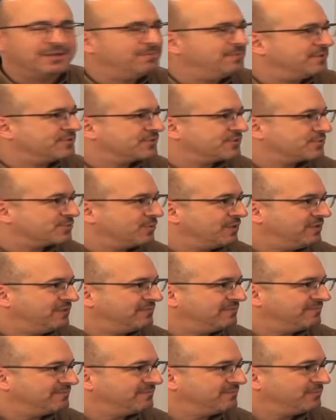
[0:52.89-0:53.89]
and business,
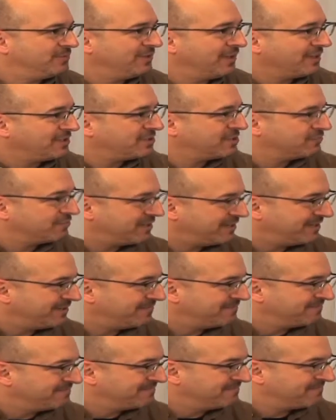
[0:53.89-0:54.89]
we, we like to read.